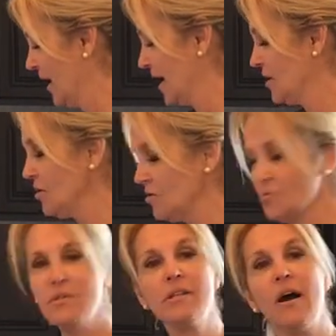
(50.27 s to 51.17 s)
what I
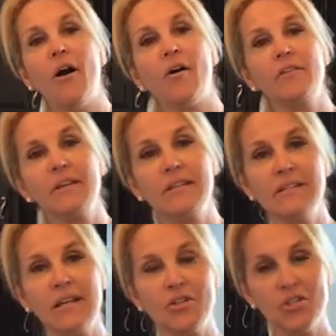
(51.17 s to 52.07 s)
use are
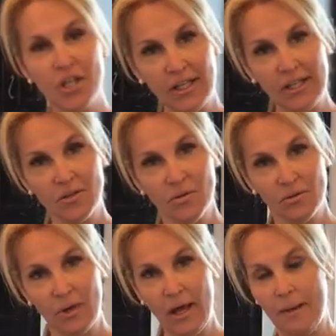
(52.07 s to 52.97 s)
these chicken
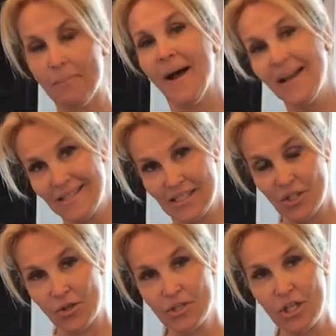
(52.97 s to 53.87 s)
pot
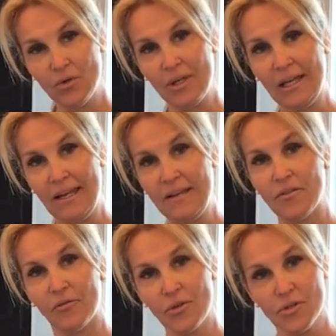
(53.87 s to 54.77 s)
stickers that you can get
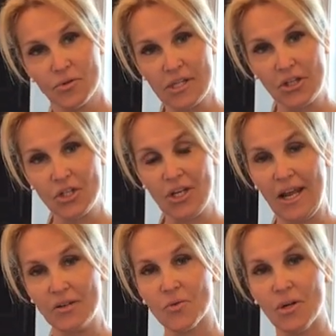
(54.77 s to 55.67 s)
in the freezer section
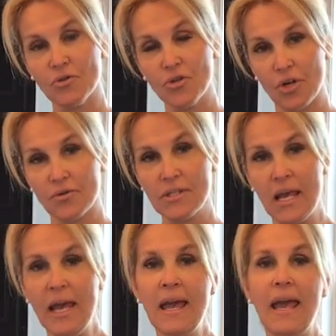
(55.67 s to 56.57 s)
at Trader Joe's.
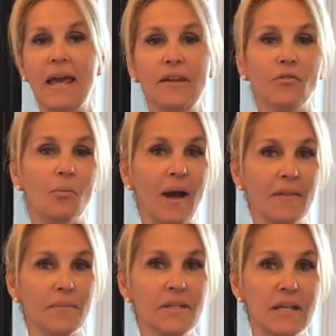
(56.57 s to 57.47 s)
And if you
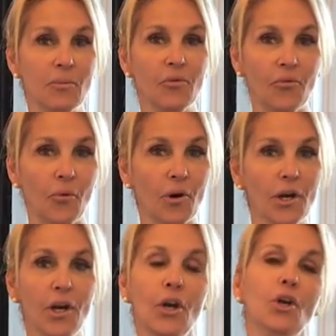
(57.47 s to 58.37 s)
buy them the day before,
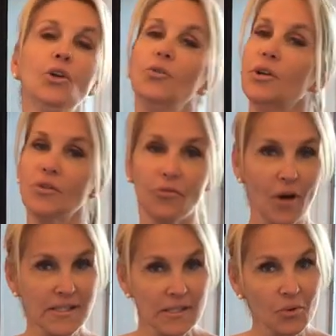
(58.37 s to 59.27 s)
you can
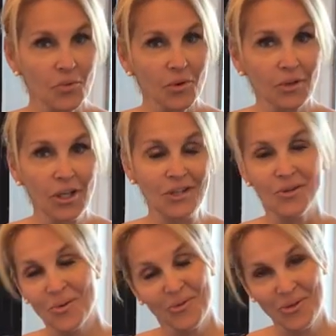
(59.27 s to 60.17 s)
defrost them in
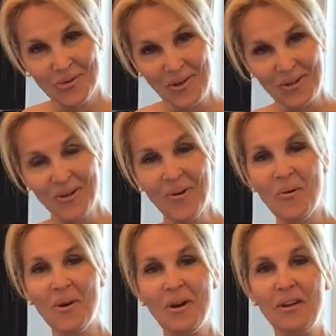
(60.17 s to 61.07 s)
your refrigerator,
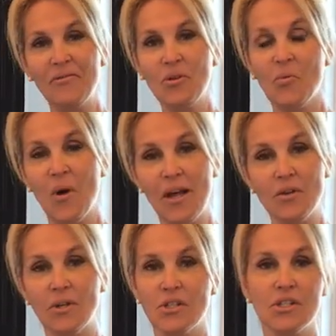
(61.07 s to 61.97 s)
or if you want,
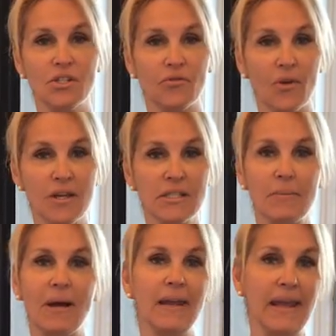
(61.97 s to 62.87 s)
you could just defrost
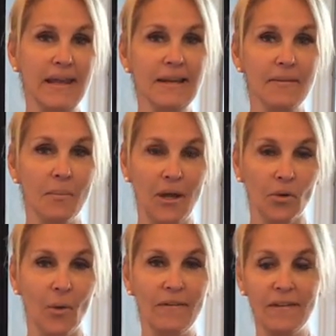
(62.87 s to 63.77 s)
about 8 in the
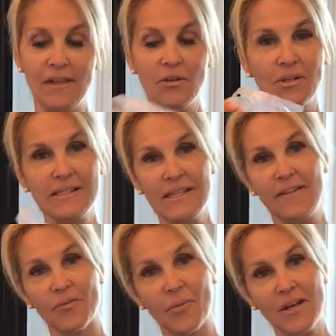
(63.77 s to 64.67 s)
microwave, and you can
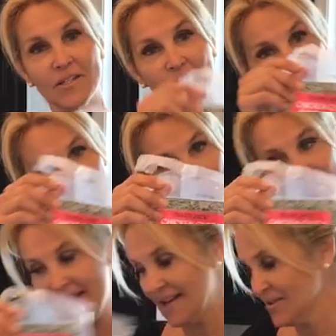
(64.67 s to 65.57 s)
save the rest for an
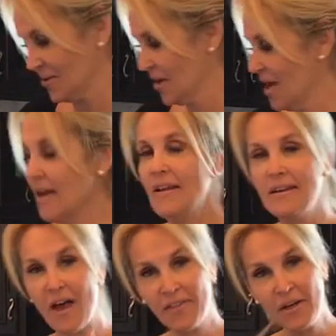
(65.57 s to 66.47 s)
appetizer.
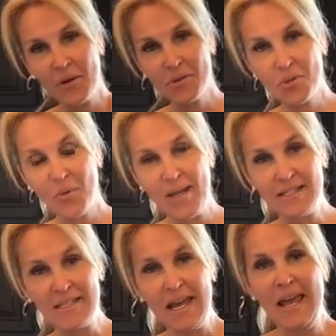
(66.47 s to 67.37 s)
Nothing goes to
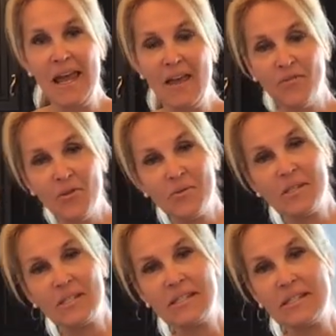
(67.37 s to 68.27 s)
waste. If you
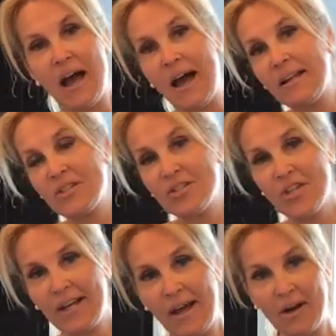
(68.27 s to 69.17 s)

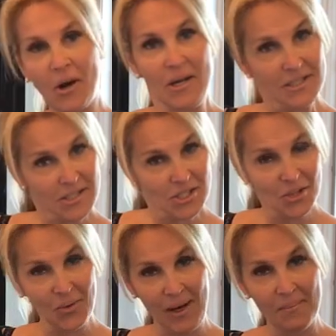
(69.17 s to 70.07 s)
check out our
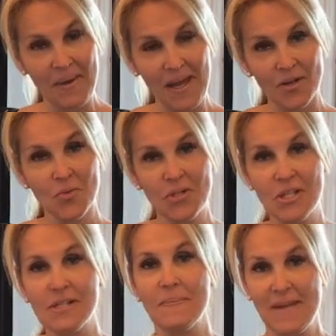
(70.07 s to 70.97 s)
Instagram page,
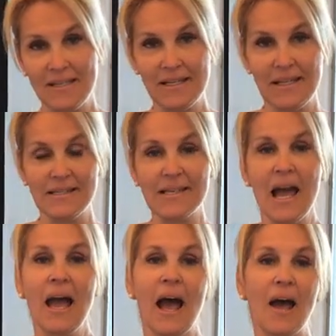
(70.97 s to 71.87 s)
which is Minden's,
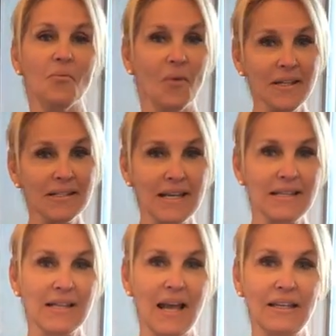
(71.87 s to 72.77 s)
on
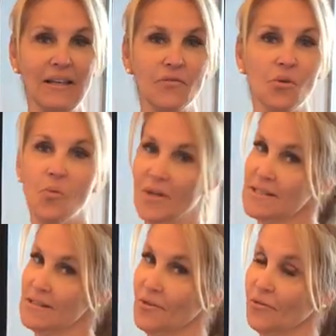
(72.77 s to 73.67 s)
Wednesdays, I give you
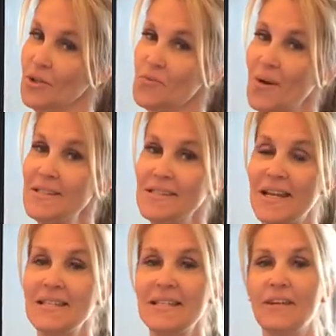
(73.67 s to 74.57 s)
What's in the Fridge
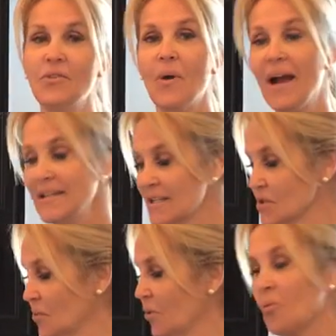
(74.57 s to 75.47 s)
Wednesday to give you
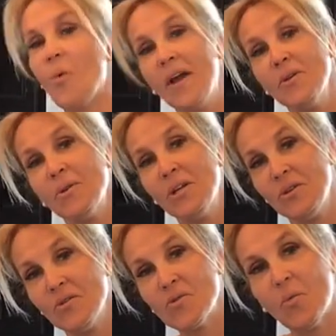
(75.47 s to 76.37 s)
ideas with what you can
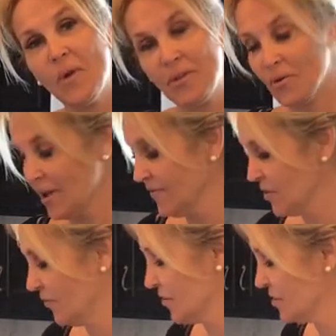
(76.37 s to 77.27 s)
use with your
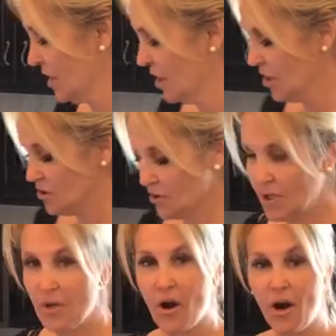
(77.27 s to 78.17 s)
leftovers. So
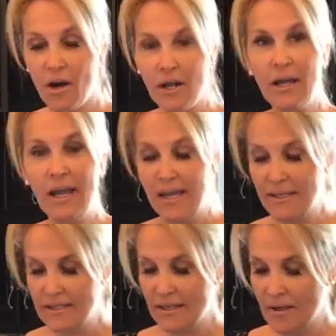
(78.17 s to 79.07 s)
here are
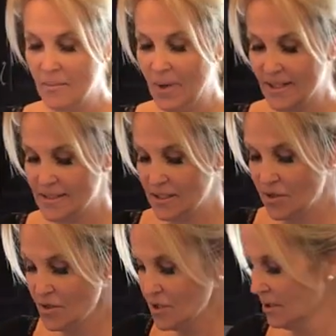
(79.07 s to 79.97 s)
8 pot
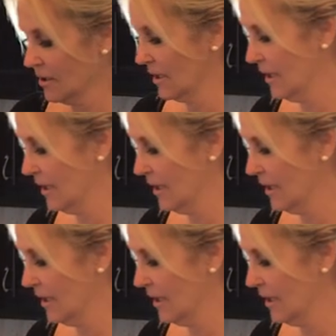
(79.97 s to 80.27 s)
stickers.